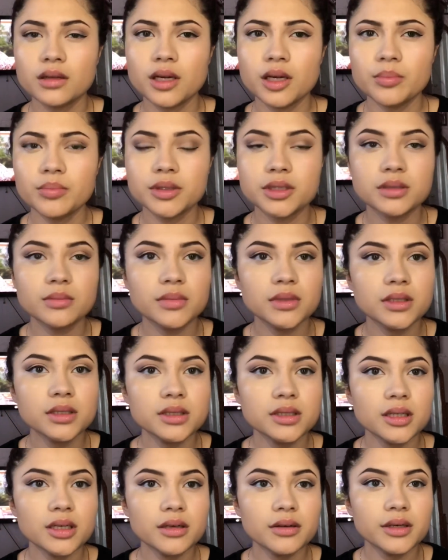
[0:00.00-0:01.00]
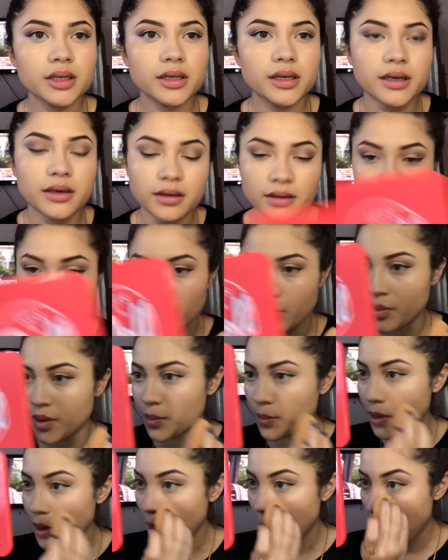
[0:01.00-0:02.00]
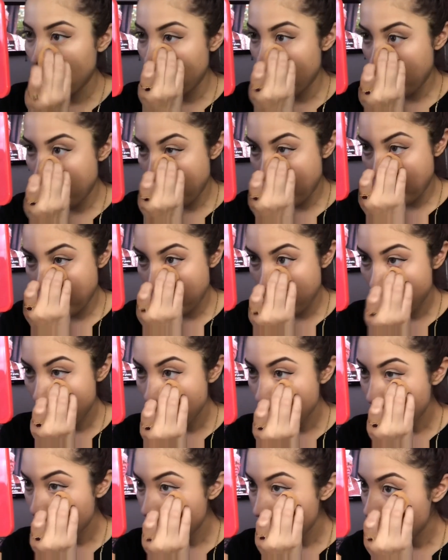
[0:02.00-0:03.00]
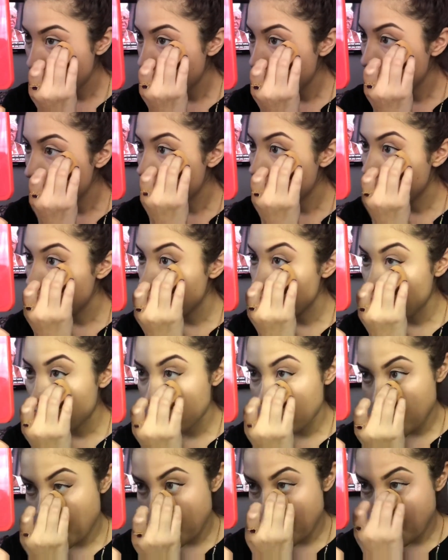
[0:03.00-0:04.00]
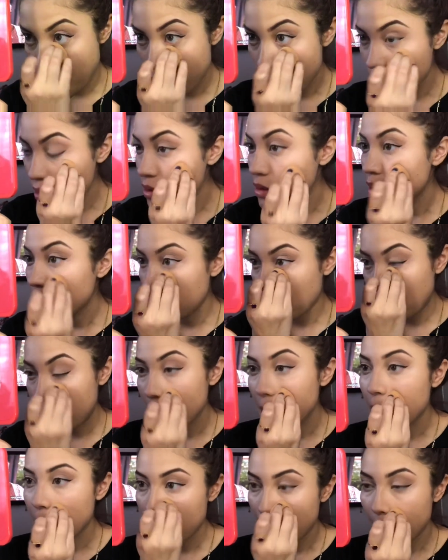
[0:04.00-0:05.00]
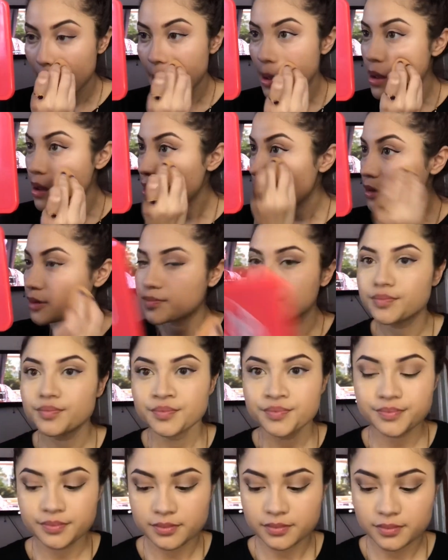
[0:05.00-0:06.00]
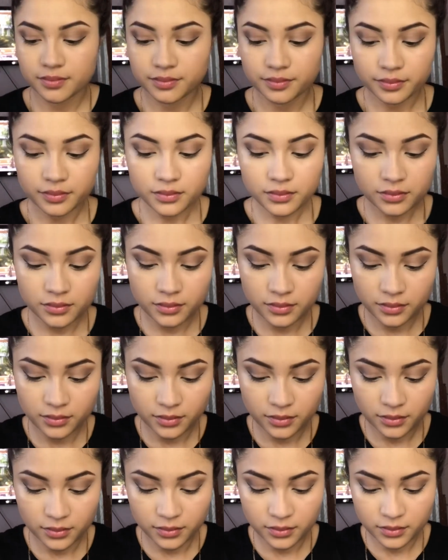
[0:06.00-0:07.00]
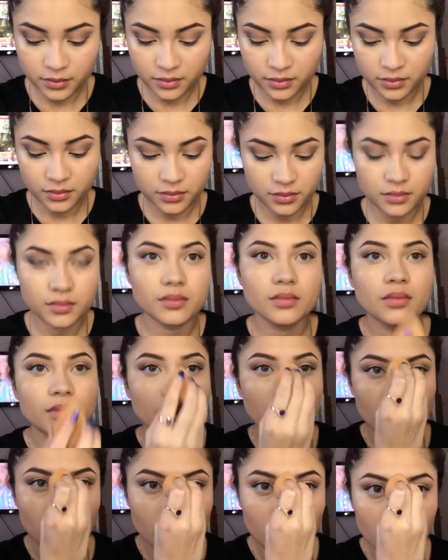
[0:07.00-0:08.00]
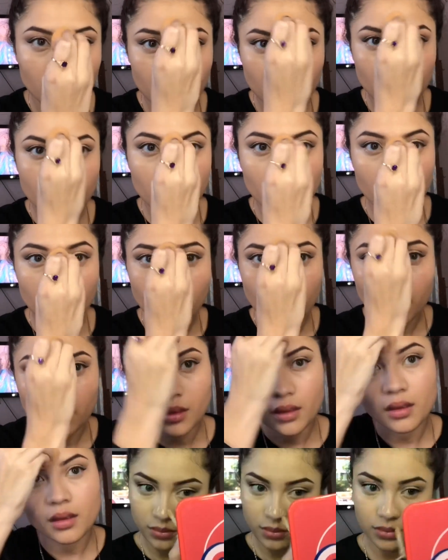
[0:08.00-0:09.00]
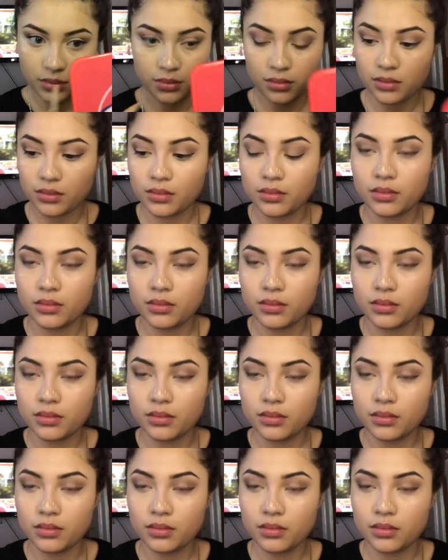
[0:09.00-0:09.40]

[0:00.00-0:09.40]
right here I was asking myself if I had put on a concealer under this eye, which I didn't. I thought I did,